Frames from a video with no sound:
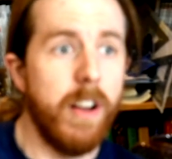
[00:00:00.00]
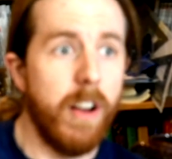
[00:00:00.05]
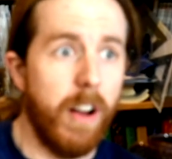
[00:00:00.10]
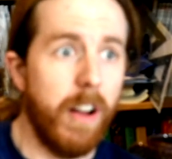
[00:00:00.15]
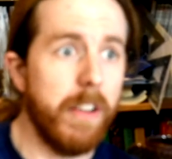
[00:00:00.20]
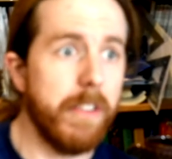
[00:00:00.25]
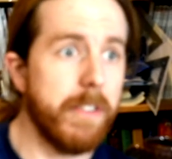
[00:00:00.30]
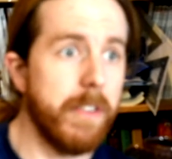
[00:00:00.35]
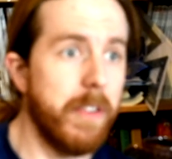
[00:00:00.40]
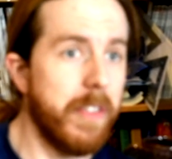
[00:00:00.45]

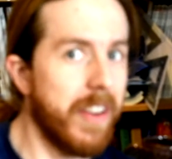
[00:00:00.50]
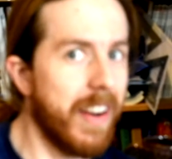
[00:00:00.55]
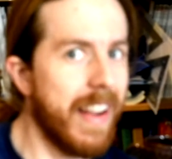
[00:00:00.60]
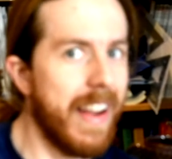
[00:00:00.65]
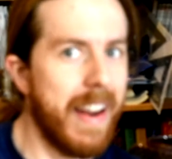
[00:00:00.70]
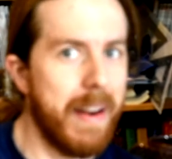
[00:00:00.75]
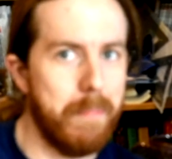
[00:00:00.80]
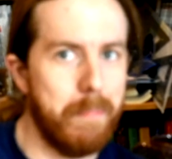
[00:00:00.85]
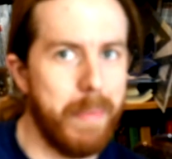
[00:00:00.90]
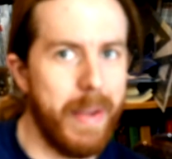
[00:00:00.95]
Also, they're
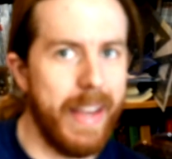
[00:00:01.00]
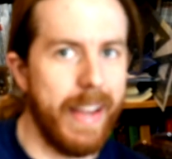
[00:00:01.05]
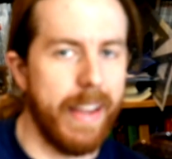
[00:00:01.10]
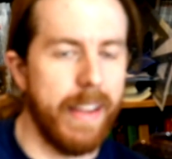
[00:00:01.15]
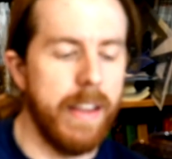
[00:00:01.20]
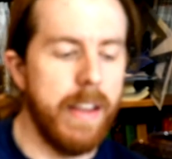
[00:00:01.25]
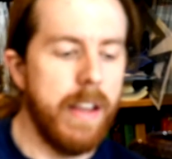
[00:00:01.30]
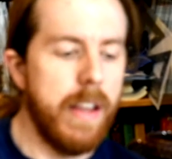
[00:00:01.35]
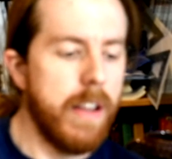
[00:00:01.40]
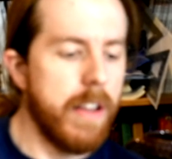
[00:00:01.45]
kind of
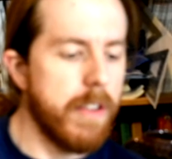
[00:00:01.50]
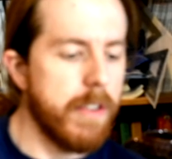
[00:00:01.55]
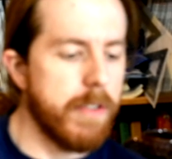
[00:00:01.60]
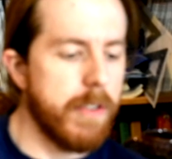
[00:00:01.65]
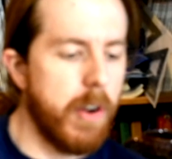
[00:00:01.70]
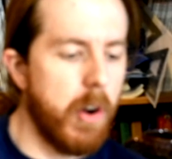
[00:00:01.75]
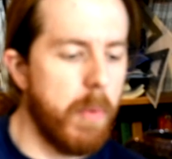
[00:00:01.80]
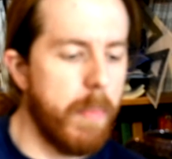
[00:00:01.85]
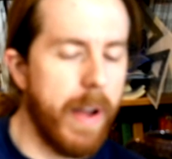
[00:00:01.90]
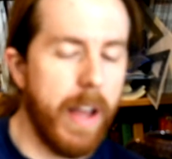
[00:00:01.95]
big,
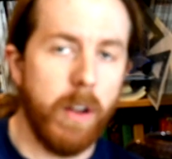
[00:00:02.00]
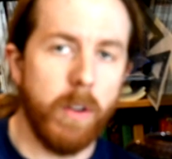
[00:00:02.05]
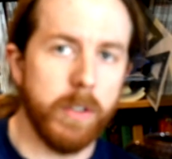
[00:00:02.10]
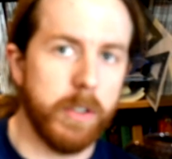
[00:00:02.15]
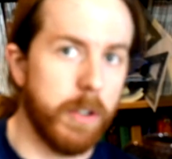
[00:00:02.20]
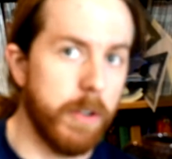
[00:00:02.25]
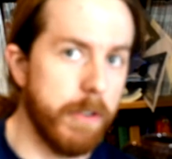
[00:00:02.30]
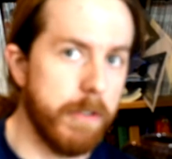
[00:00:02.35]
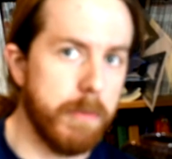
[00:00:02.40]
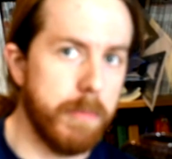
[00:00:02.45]
so my old
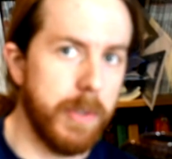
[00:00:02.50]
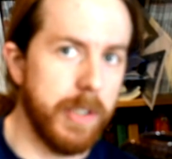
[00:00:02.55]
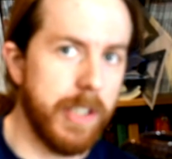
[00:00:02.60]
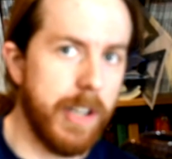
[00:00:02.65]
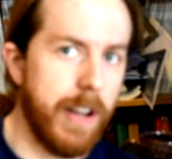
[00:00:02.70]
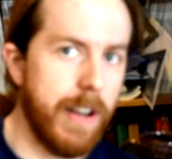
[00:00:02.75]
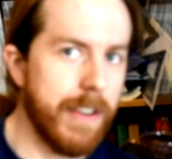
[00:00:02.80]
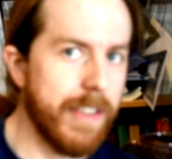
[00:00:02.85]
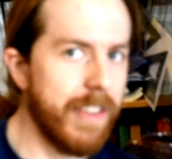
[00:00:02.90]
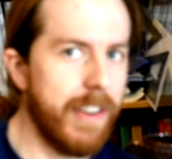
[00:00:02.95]
crucible
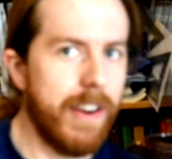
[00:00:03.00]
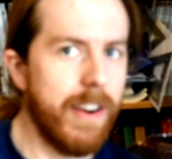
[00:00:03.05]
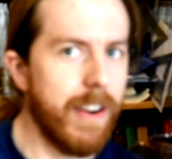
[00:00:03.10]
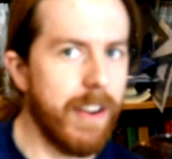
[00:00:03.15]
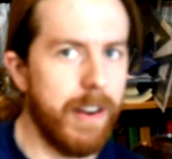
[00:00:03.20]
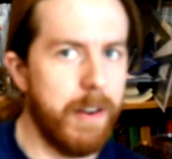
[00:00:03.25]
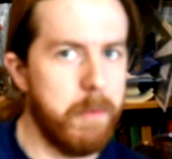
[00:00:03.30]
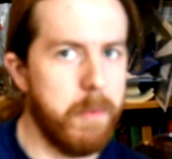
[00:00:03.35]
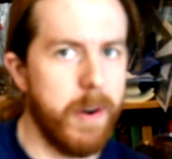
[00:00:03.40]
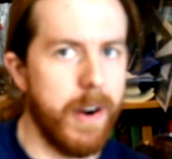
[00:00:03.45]
tongs aren't
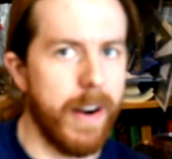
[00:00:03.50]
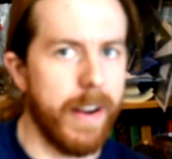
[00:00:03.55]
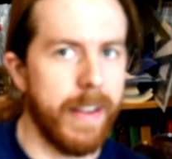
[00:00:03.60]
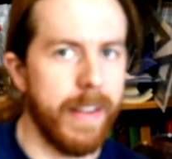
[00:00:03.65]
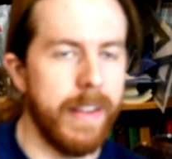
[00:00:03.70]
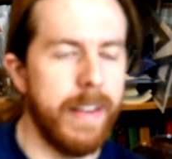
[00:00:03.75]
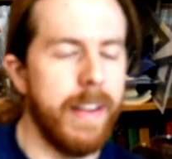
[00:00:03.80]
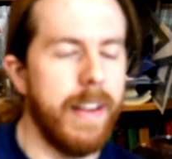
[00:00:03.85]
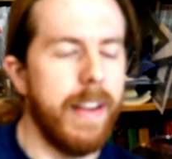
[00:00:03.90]
going to work.